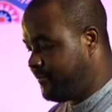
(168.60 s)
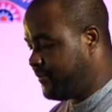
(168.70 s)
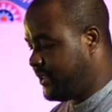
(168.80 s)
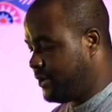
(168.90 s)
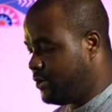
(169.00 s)

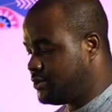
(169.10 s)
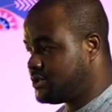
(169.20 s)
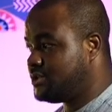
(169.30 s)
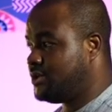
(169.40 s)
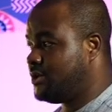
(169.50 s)
it goes
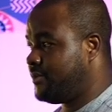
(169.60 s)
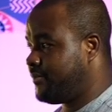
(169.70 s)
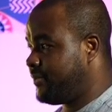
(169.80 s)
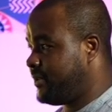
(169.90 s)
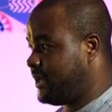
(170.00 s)

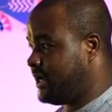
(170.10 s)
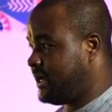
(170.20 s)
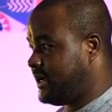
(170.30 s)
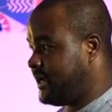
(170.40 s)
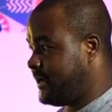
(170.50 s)

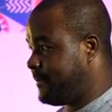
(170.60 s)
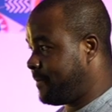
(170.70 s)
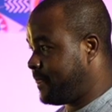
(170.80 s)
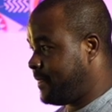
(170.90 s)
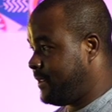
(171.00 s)

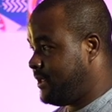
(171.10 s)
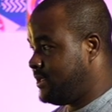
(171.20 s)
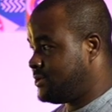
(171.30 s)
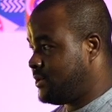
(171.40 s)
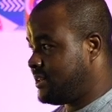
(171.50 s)
um,
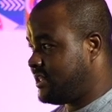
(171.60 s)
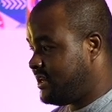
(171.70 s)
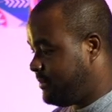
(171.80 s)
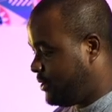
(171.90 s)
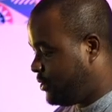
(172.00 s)
so a
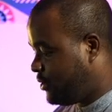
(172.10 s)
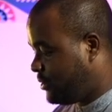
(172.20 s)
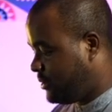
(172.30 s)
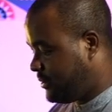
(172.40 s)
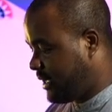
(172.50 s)
third
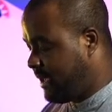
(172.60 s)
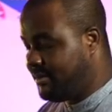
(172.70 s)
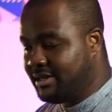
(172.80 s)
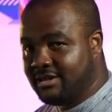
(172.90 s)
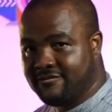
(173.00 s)
below i
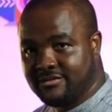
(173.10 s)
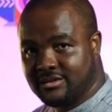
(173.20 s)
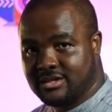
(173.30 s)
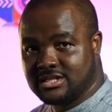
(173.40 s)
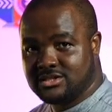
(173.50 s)
mean if
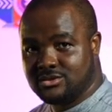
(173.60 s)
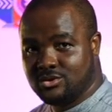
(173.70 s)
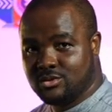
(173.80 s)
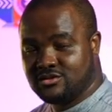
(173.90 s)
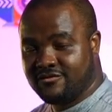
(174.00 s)
this you
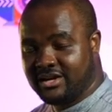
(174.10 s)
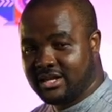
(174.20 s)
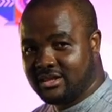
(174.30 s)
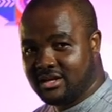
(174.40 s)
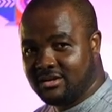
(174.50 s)
want to find a
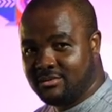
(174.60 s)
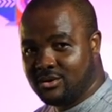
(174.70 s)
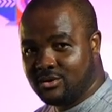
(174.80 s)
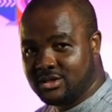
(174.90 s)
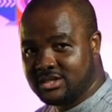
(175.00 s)
third
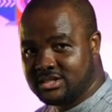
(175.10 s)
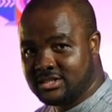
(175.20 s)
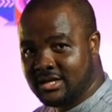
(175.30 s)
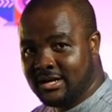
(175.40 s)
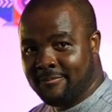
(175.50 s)
below
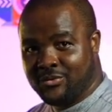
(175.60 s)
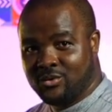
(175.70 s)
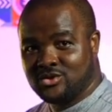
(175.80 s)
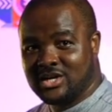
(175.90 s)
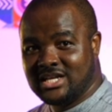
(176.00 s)
this you
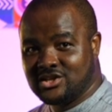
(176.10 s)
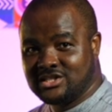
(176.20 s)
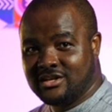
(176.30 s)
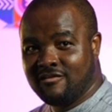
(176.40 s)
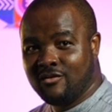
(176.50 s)
want to ask
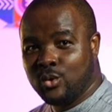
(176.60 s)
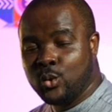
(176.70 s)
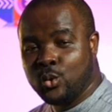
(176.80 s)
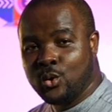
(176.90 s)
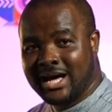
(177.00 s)
yourself
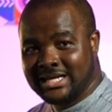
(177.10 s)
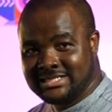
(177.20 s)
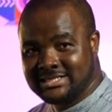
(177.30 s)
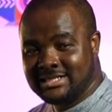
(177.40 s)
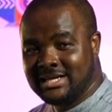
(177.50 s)
who
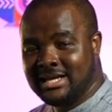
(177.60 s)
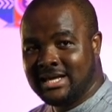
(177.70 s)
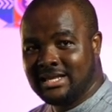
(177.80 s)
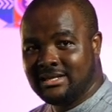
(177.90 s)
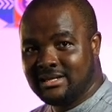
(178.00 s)
has
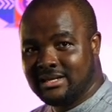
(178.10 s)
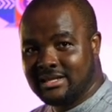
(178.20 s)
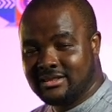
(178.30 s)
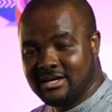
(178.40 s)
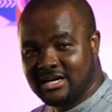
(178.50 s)
the
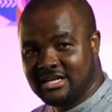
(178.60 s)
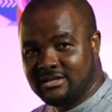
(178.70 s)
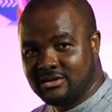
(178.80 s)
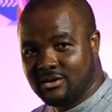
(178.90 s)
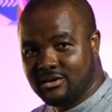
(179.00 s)

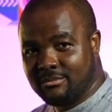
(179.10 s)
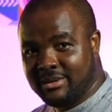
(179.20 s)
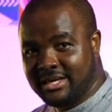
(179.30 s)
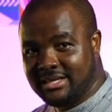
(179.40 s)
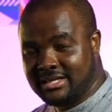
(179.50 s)
third
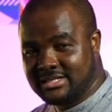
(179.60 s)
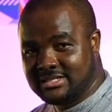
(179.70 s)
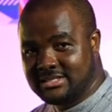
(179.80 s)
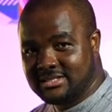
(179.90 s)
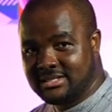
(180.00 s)
being
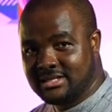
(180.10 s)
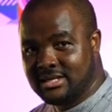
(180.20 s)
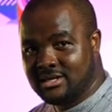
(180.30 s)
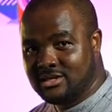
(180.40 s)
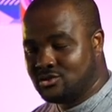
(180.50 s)
this
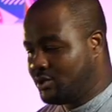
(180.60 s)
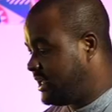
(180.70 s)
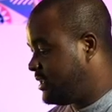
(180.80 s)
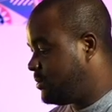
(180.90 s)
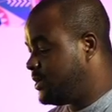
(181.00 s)
so in
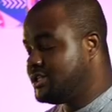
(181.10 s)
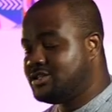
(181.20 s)
other words